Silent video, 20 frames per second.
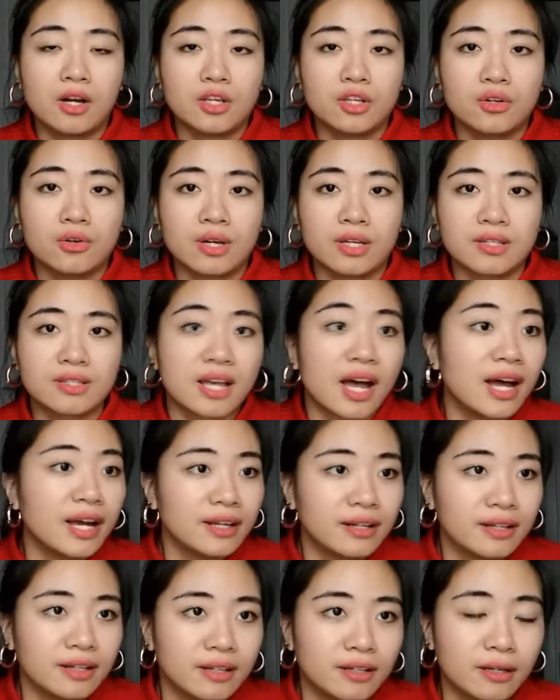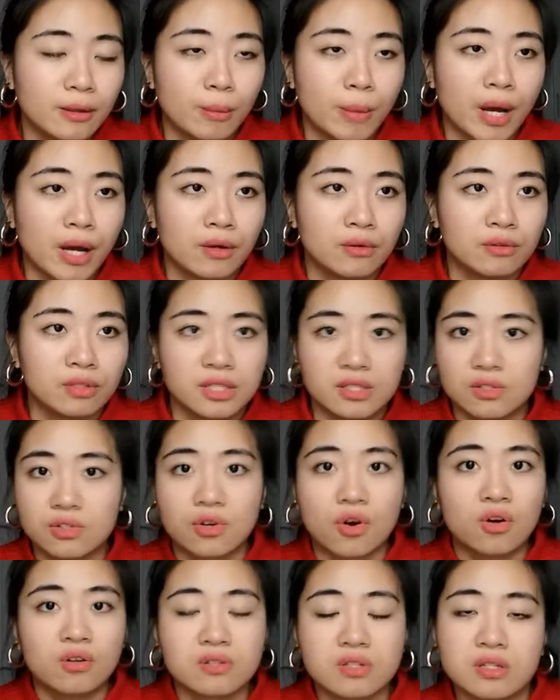are you excited about
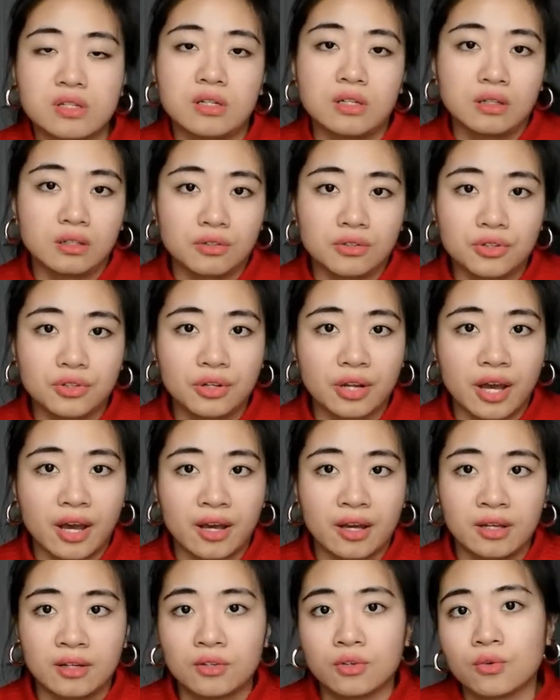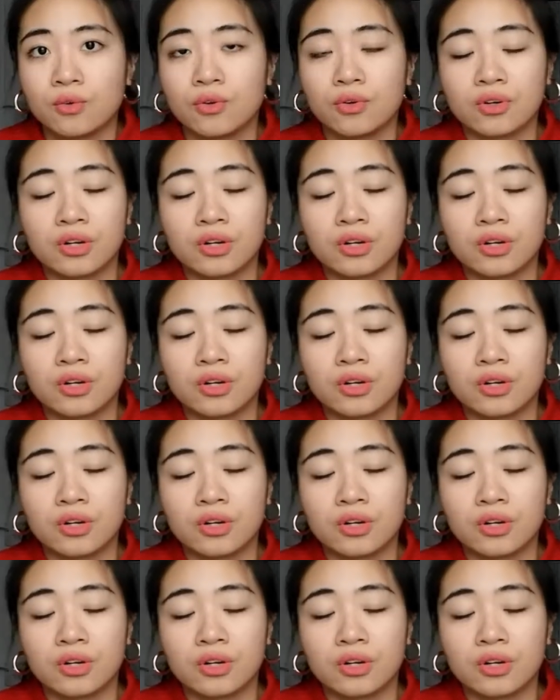this concert tonight,